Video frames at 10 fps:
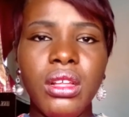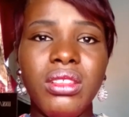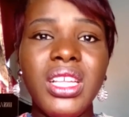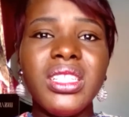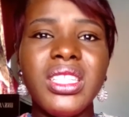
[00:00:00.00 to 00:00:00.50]

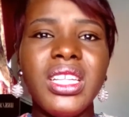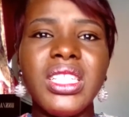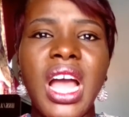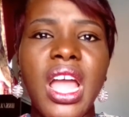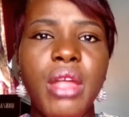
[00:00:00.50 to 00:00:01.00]
These
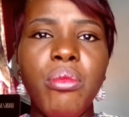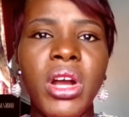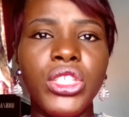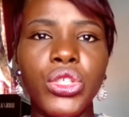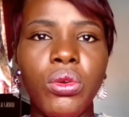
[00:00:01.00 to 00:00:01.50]
things are
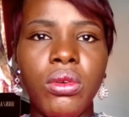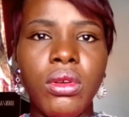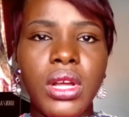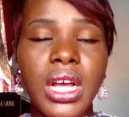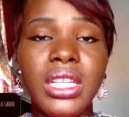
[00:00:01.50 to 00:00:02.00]
immature
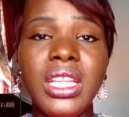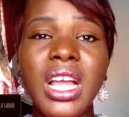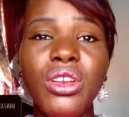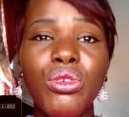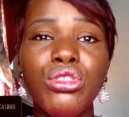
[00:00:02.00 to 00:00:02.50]
and they
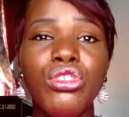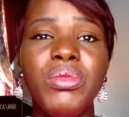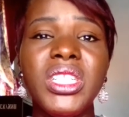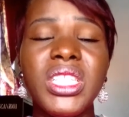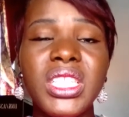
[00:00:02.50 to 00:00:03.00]
are not to
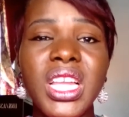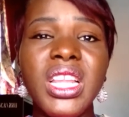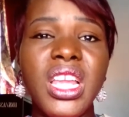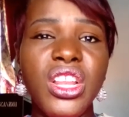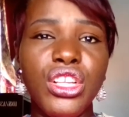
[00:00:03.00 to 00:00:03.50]
be seen
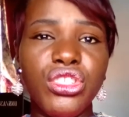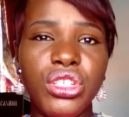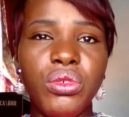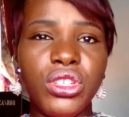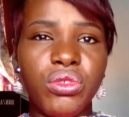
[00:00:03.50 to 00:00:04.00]
in a
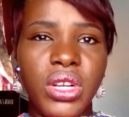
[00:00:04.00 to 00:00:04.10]
serious